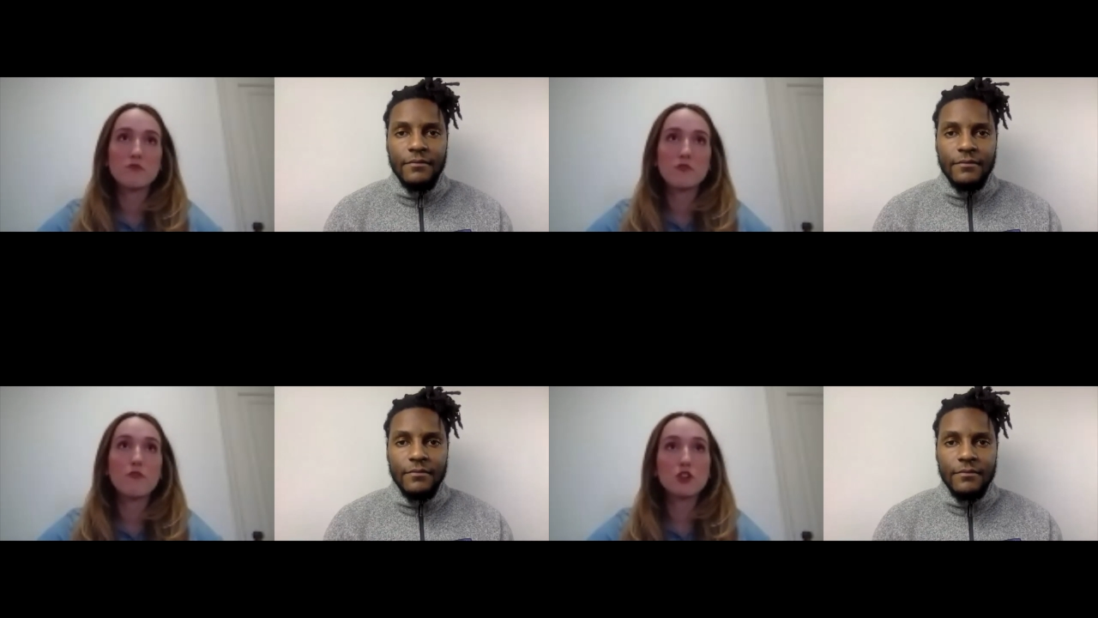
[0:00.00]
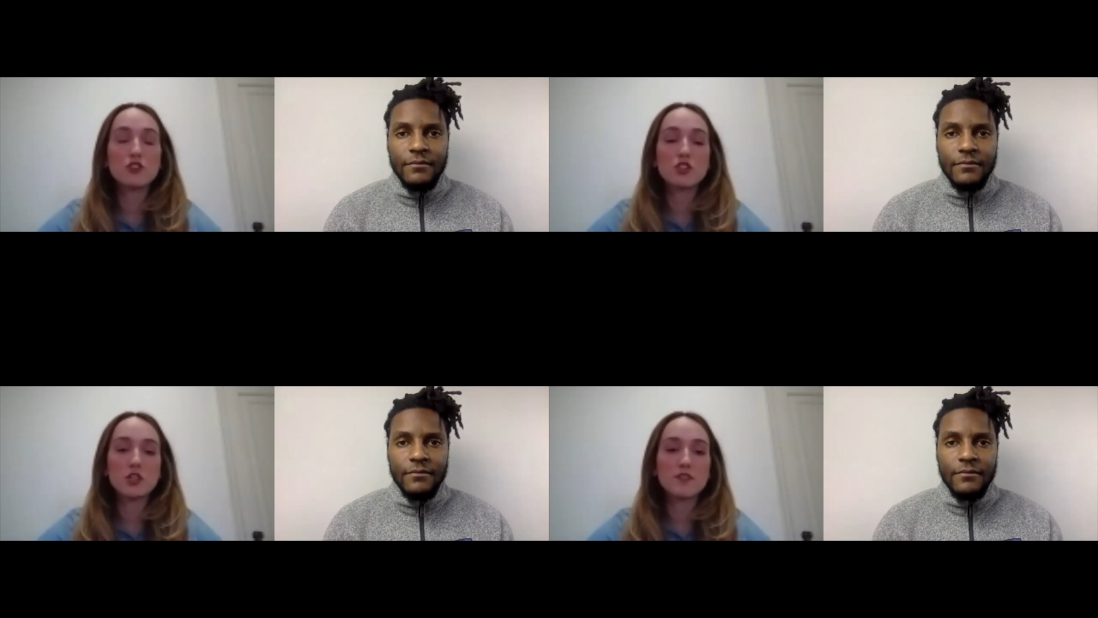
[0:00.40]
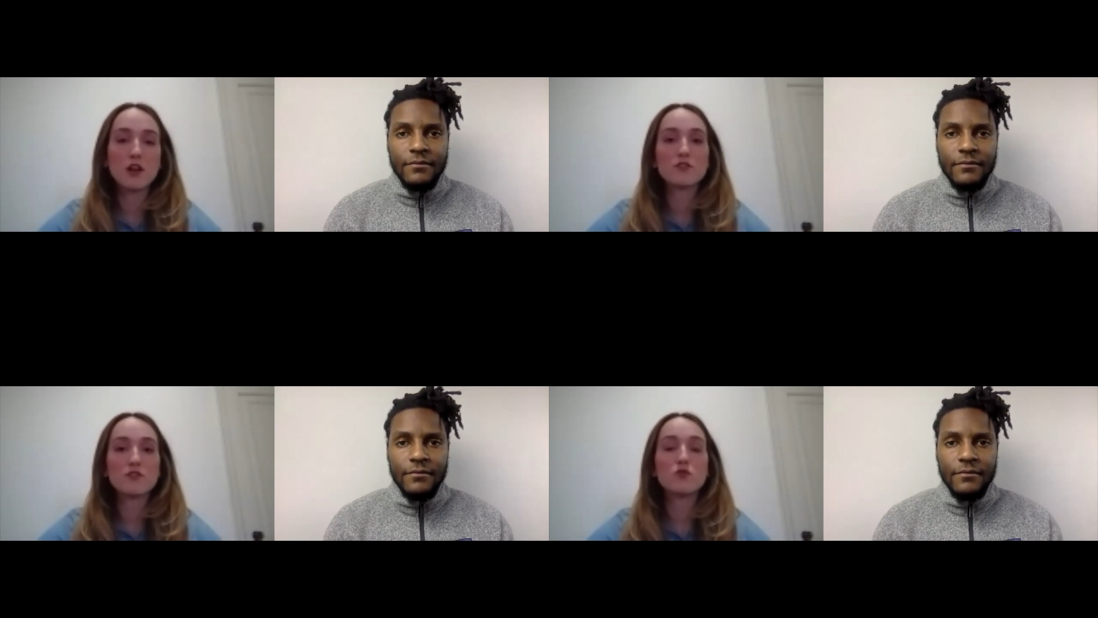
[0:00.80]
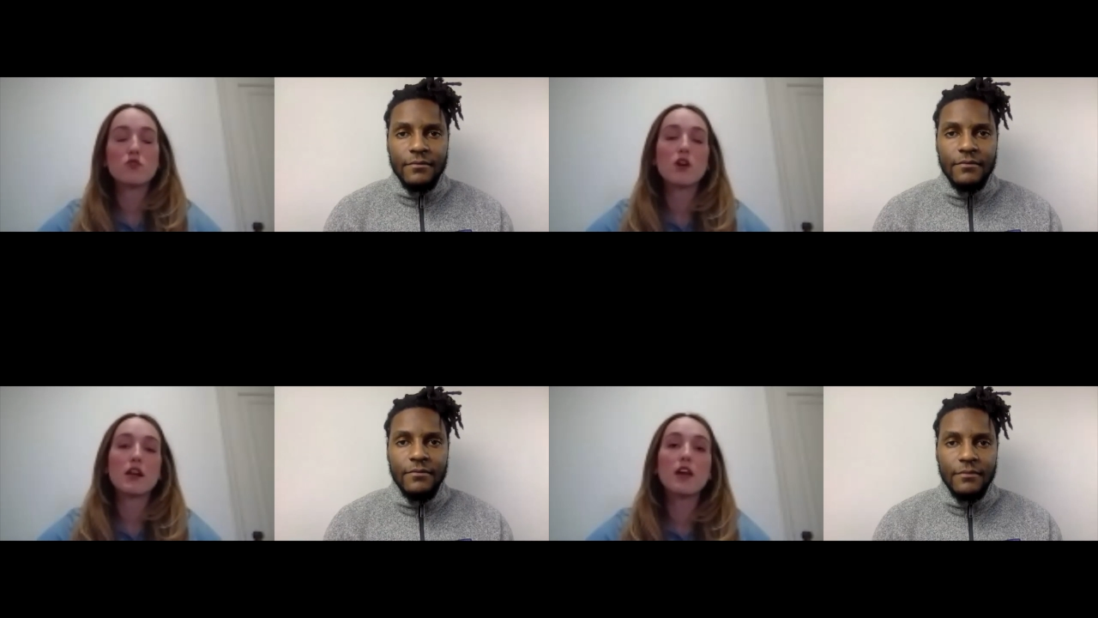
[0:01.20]
Speaker 1: first year of dental school
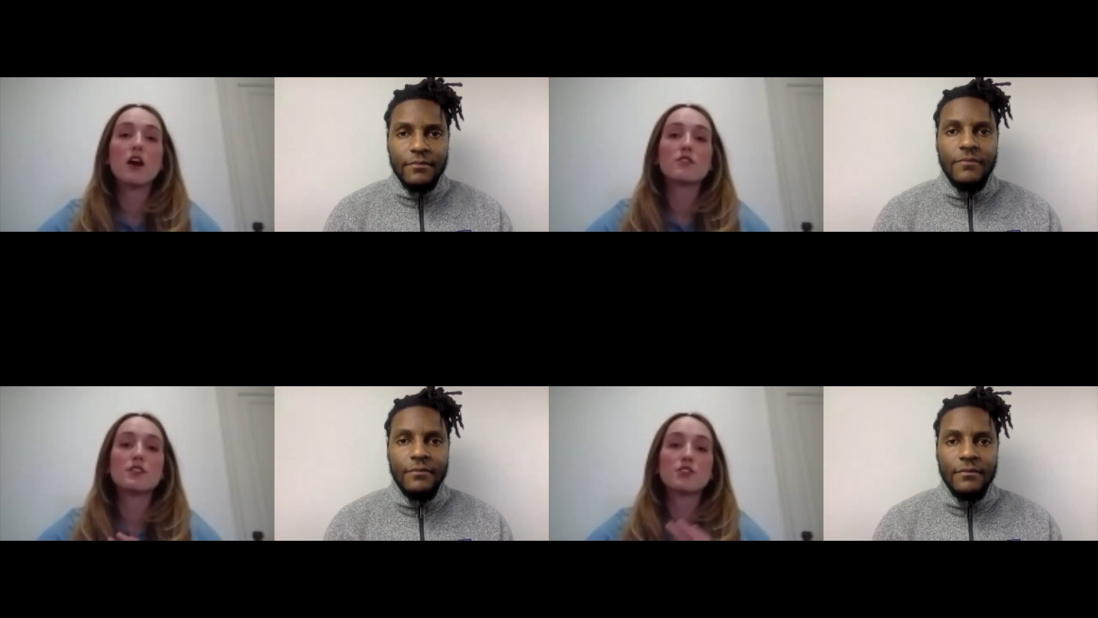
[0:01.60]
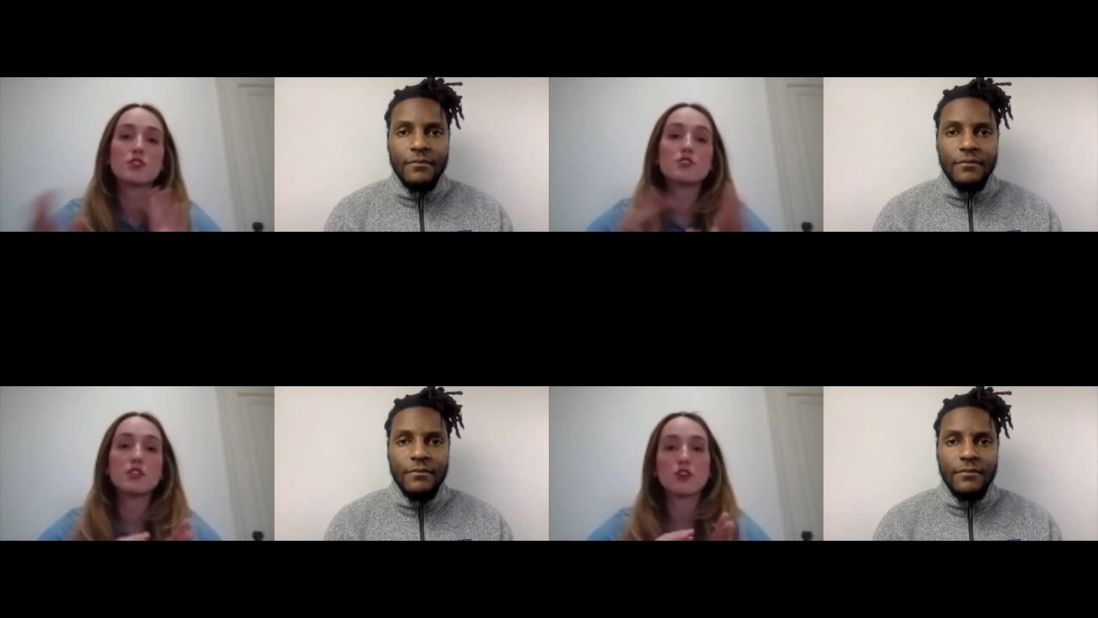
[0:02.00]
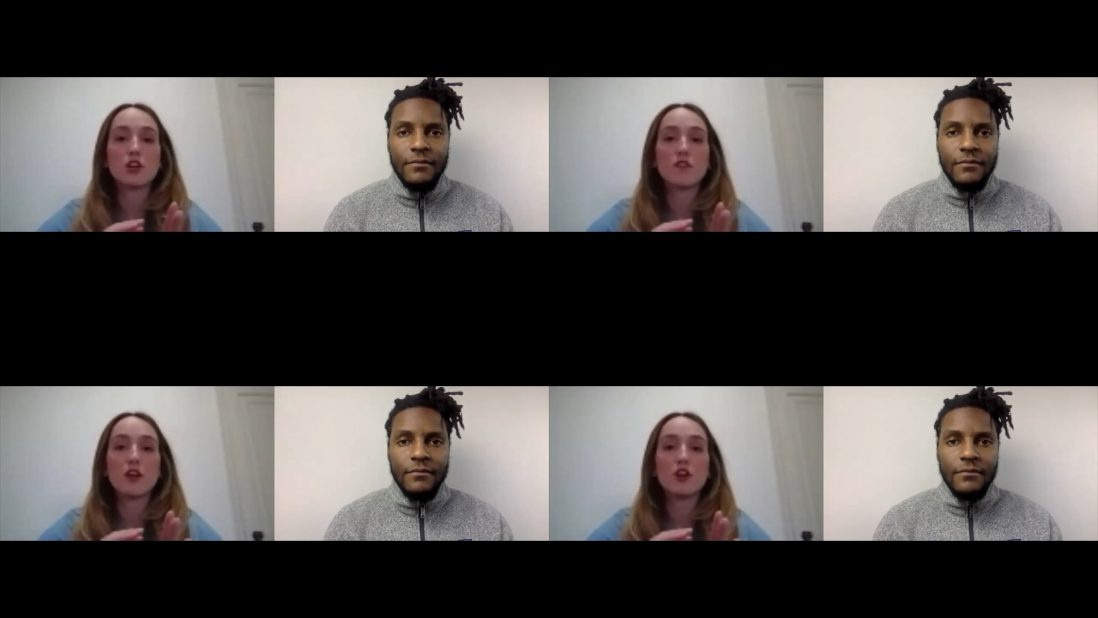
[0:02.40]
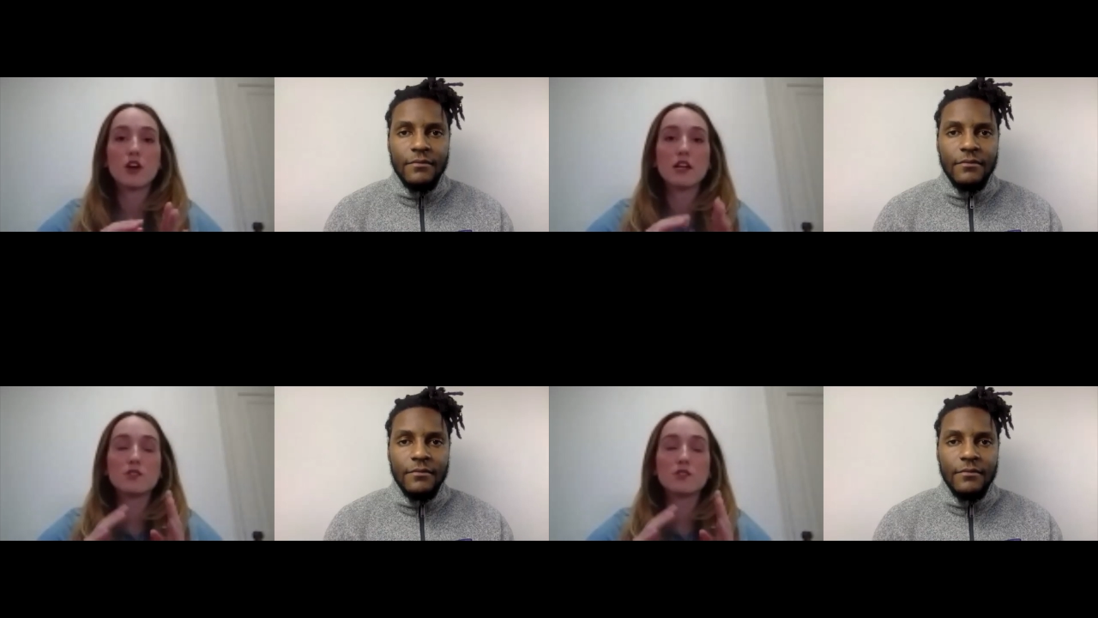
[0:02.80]
kind of counts as your senior year of undergrad.